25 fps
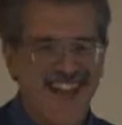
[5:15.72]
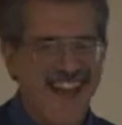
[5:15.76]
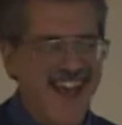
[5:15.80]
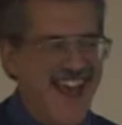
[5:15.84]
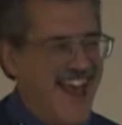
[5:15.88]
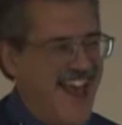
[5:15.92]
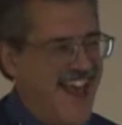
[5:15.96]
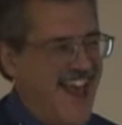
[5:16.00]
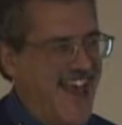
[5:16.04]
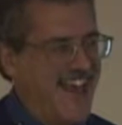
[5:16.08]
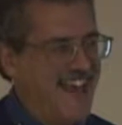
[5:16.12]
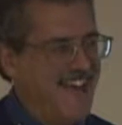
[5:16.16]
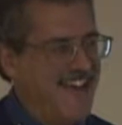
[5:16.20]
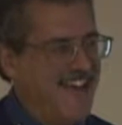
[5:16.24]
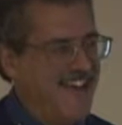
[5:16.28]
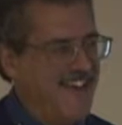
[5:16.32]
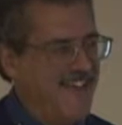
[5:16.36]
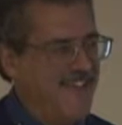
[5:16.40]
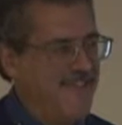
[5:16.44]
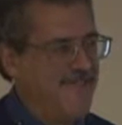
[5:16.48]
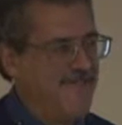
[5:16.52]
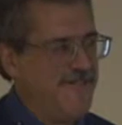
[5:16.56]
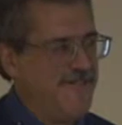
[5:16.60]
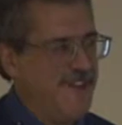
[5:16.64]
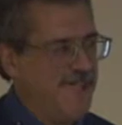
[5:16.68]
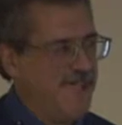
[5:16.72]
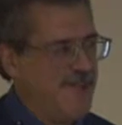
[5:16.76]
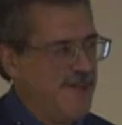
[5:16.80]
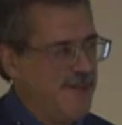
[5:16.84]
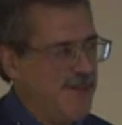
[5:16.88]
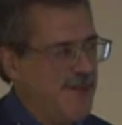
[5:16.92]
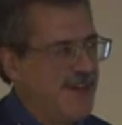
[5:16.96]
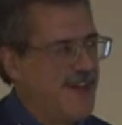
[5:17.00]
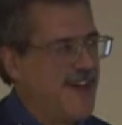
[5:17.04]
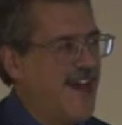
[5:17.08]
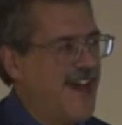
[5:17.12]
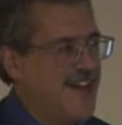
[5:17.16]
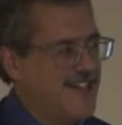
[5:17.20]
And if the
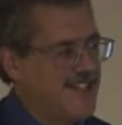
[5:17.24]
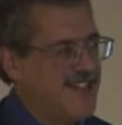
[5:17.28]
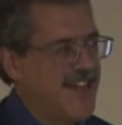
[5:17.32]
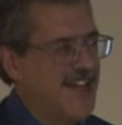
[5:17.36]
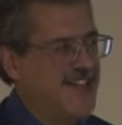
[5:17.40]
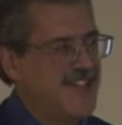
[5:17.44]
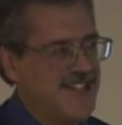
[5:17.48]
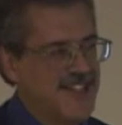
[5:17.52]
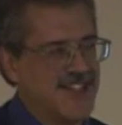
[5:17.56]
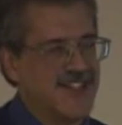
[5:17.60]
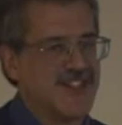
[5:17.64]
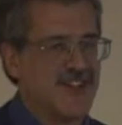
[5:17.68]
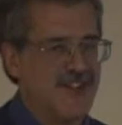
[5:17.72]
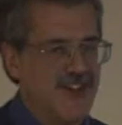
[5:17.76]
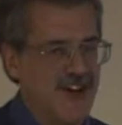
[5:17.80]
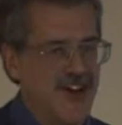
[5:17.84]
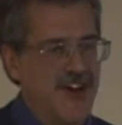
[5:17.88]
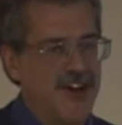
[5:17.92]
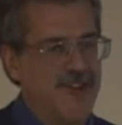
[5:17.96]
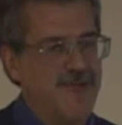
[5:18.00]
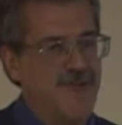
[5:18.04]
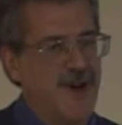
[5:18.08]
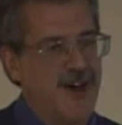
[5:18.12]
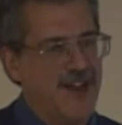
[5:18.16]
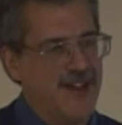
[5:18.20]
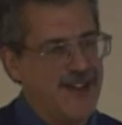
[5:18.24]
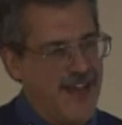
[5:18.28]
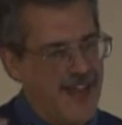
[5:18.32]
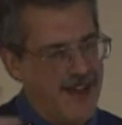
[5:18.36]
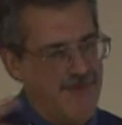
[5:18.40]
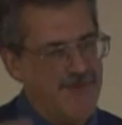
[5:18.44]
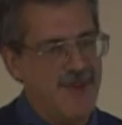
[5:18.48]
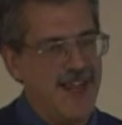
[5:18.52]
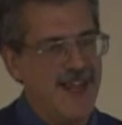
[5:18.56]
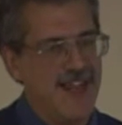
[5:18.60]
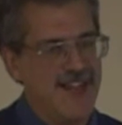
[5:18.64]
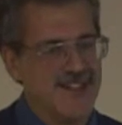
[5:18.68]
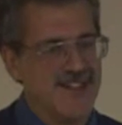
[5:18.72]
big guy says it's good, well,
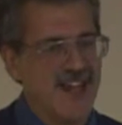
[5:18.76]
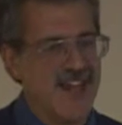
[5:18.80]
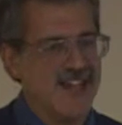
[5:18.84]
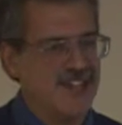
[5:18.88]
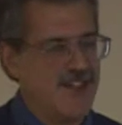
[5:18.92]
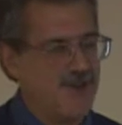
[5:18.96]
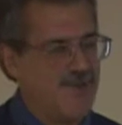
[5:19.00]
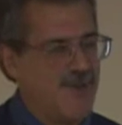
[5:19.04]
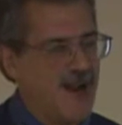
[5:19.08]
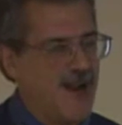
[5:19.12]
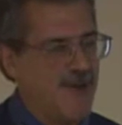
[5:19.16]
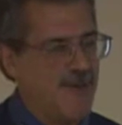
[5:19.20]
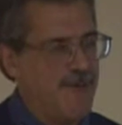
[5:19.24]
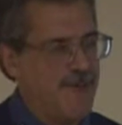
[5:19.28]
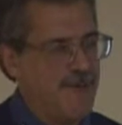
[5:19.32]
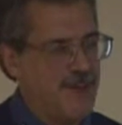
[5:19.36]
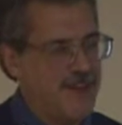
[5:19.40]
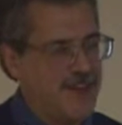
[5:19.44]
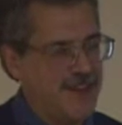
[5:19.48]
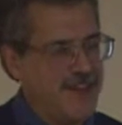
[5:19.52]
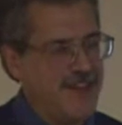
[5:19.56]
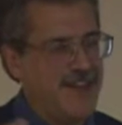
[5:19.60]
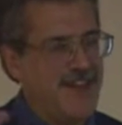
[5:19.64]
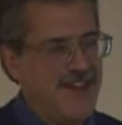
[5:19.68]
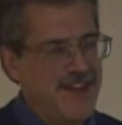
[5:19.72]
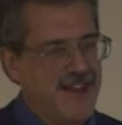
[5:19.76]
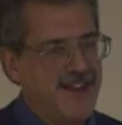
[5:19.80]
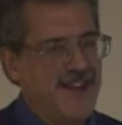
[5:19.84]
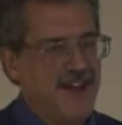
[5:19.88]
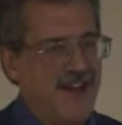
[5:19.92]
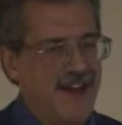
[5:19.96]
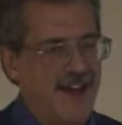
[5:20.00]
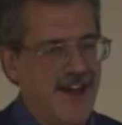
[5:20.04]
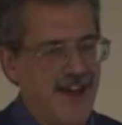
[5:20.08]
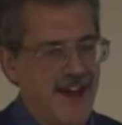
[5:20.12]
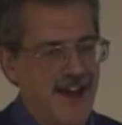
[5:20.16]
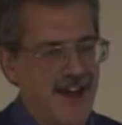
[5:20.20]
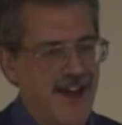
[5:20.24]
that means I should probably
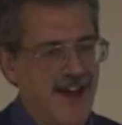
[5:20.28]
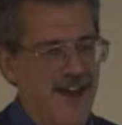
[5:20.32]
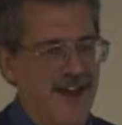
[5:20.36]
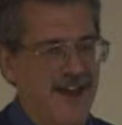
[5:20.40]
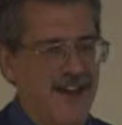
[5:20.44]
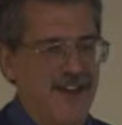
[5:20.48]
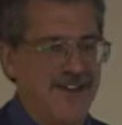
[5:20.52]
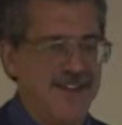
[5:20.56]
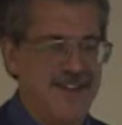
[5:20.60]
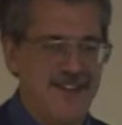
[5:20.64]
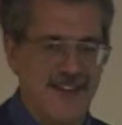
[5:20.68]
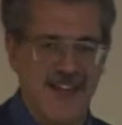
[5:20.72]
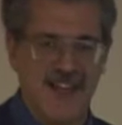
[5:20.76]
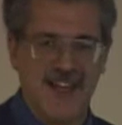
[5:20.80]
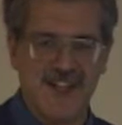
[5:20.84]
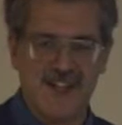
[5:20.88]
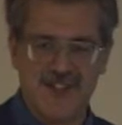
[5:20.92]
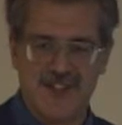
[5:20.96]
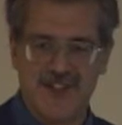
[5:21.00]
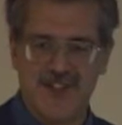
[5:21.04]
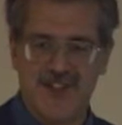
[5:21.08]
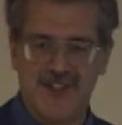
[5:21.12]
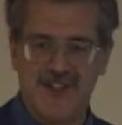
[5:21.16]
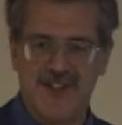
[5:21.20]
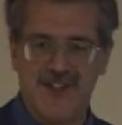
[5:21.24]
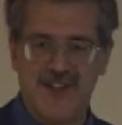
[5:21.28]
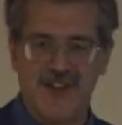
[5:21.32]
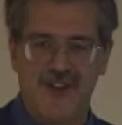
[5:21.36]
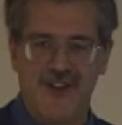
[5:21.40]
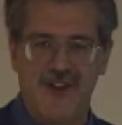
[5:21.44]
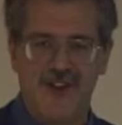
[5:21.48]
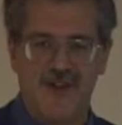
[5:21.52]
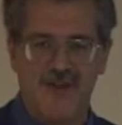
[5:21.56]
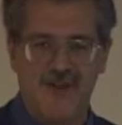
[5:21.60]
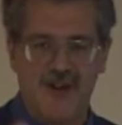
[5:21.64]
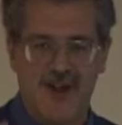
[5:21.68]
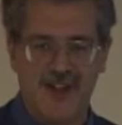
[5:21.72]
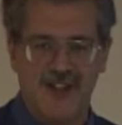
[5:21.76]
think it's good
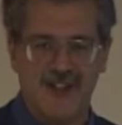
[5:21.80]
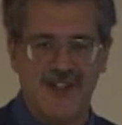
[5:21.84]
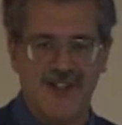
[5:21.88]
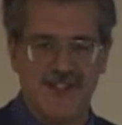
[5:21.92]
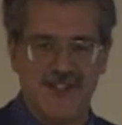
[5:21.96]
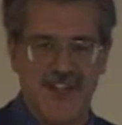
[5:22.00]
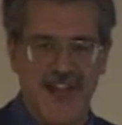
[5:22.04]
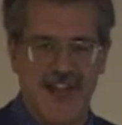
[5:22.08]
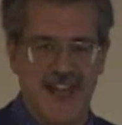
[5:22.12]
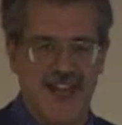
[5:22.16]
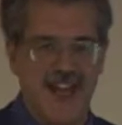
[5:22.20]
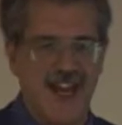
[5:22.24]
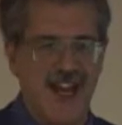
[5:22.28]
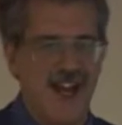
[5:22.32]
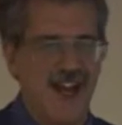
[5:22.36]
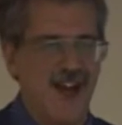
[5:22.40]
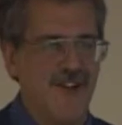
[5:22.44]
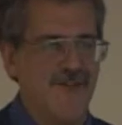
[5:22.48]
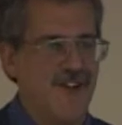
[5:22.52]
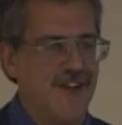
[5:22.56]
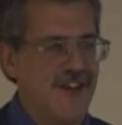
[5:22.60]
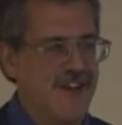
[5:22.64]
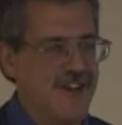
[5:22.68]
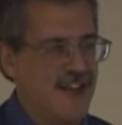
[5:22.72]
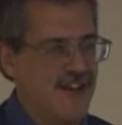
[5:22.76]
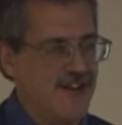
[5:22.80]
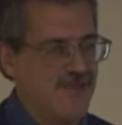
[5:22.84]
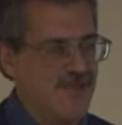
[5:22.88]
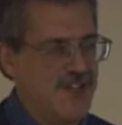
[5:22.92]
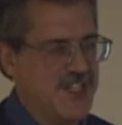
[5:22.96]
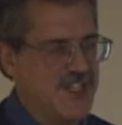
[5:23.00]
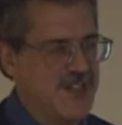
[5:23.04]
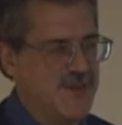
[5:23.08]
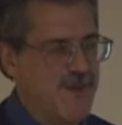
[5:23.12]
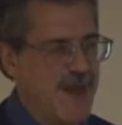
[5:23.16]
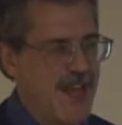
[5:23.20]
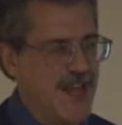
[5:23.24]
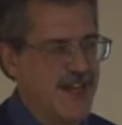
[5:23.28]
too. I should take care of it and
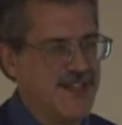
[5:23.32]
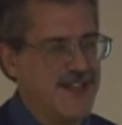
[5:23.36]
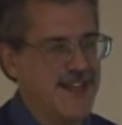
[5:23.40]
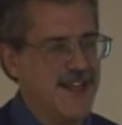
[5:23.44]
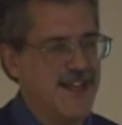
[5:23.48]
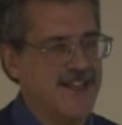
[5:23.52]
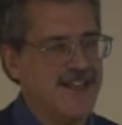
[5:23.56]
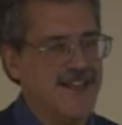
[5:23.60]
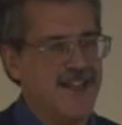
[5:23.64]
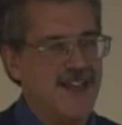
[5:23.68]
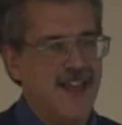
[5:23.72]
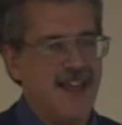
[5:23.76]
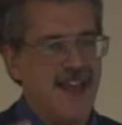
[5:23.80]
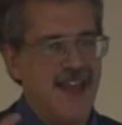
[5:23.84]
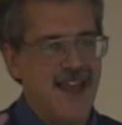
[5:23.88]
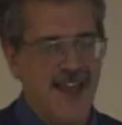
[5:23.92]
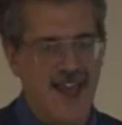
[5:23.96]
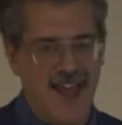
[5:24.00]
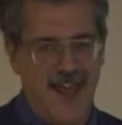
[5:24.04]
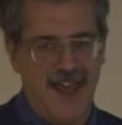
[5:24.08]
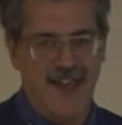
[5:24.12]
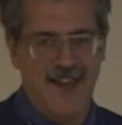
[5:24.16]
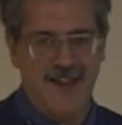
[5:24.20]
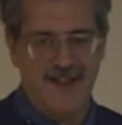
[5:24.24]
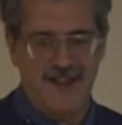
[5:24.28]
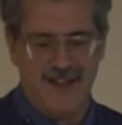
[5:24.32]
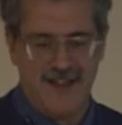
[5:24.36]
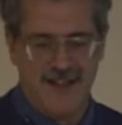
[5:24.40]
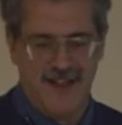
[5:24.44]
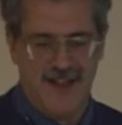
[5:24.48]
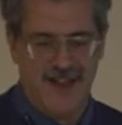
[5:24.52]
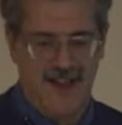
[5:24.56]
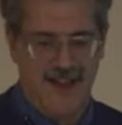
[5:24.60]
respect it and